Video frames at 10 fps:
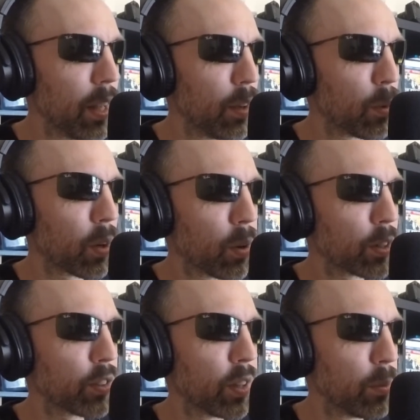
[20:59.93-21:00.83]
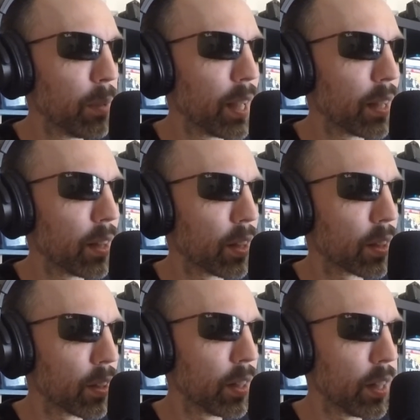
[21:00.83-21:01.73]
Orson,
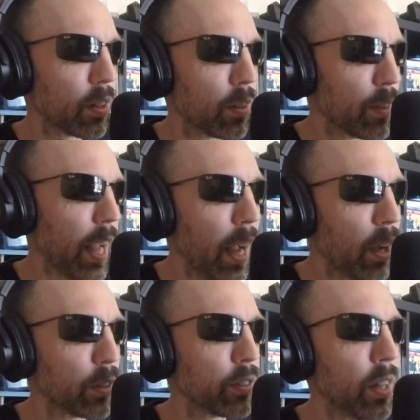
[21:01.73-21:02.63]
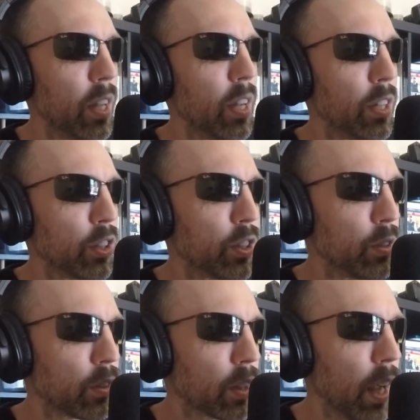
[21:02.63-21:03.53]
the leader of the house,
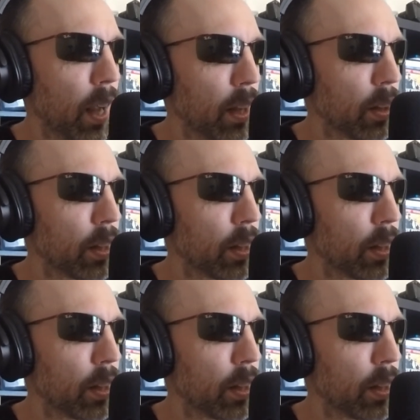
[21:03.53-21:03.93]
shoots Kyle